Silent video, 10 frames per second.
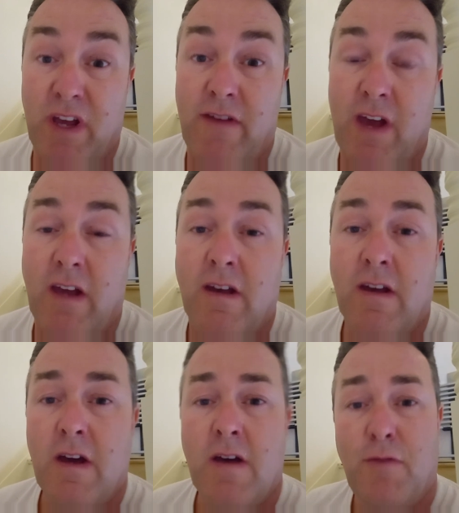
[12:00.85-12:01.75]
PVA.
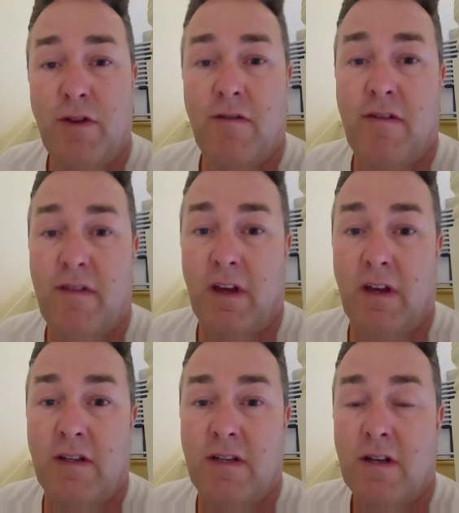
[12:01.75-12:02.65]
But the other thing
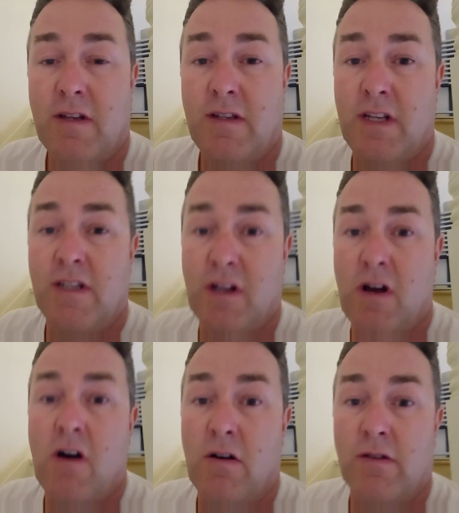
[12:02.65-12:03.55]
is, Zinsa
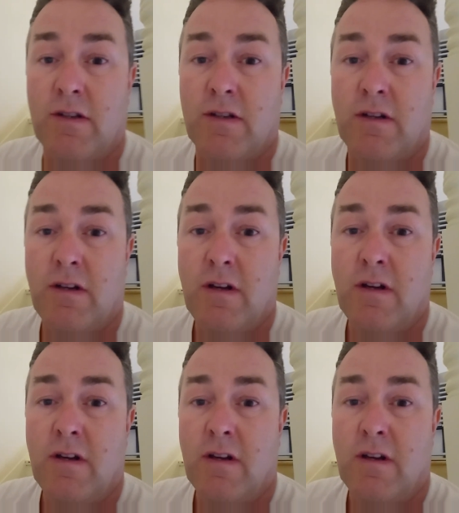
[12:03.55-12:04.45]
Guards
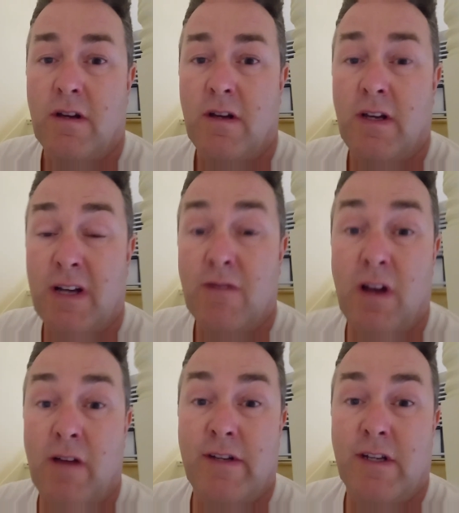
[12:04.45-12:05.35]
is
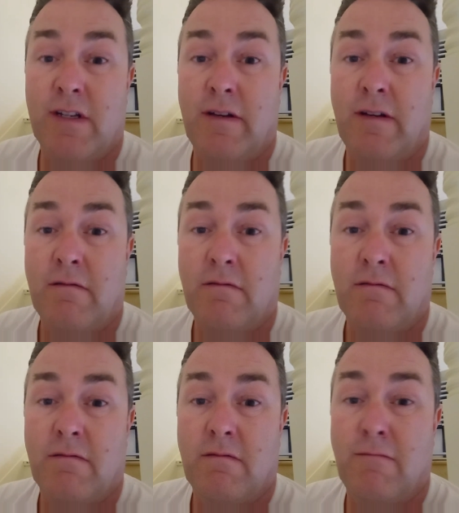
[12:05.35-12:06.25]
alkali resisting,
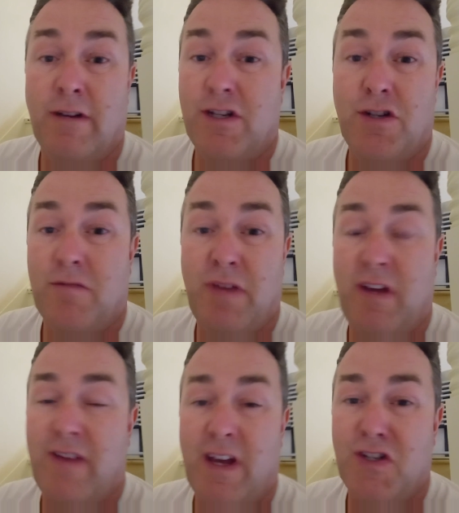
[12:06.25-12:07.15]
which
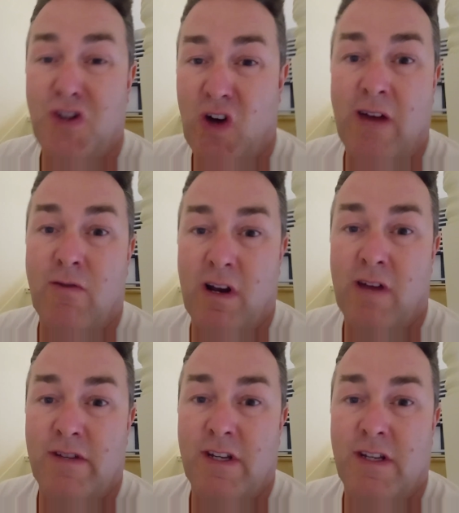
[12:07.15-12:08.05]
PVA is not
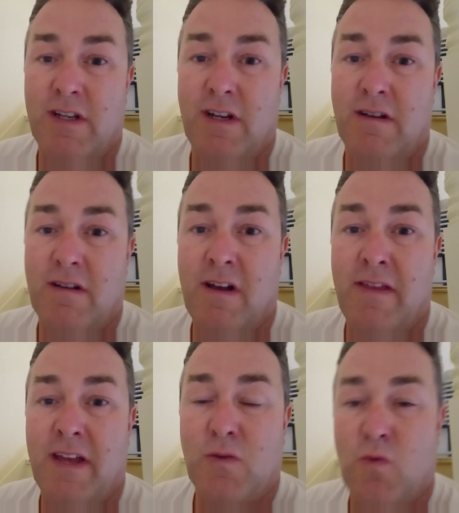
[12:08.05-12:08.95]
alkali resisting.
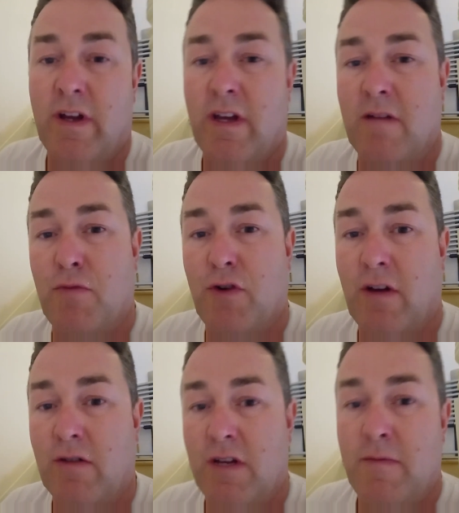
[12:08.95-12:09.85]
And that's why you can put
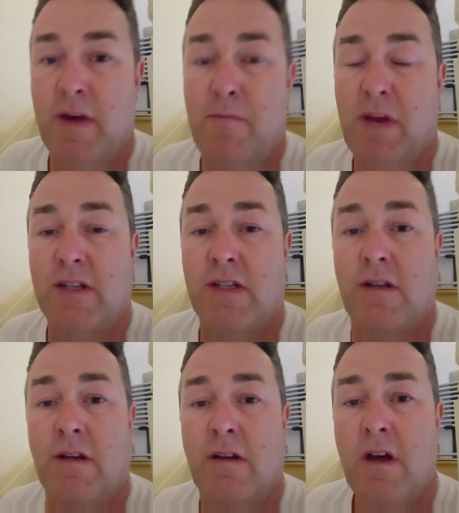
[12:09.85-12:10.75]
it onto your bare
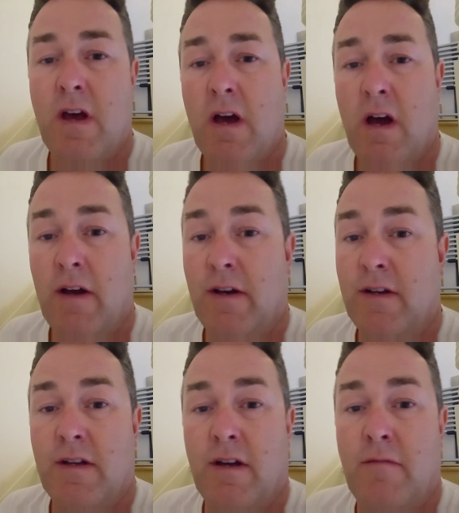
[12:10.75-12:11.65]
plaster
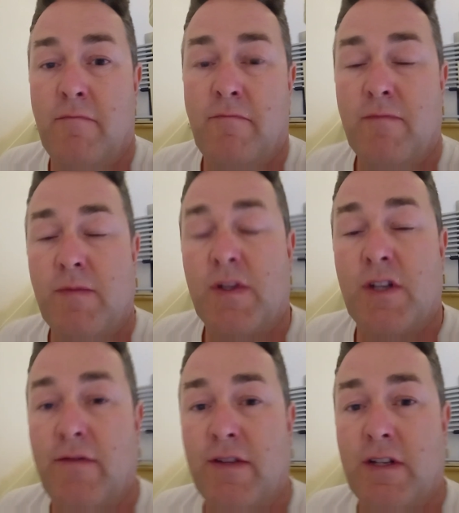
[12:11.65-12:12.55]
and
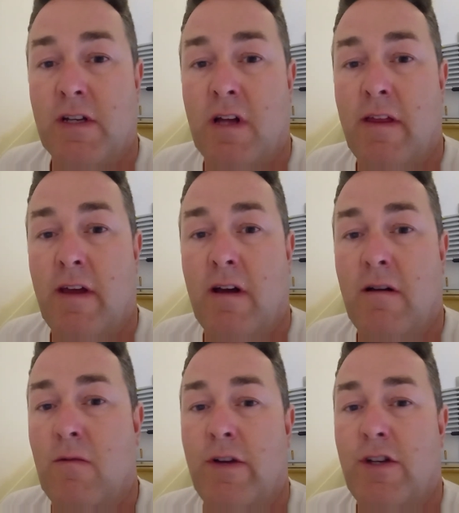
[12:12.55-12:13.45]
surfaces like that,
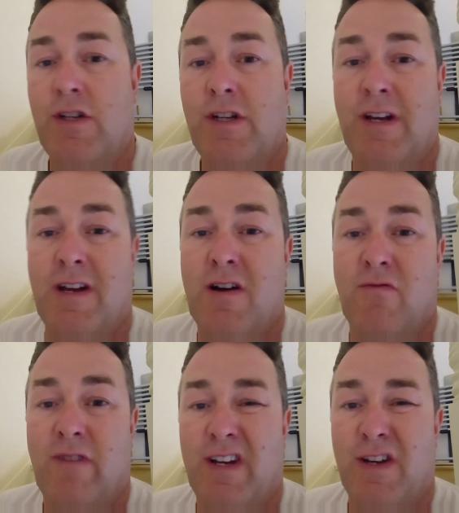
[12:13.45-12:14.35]
which you
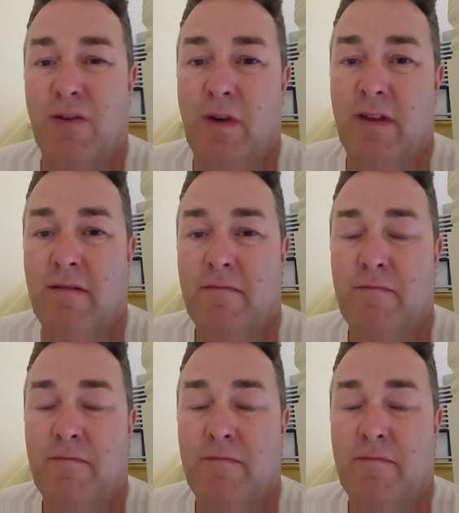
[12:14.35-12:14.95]
can't really do with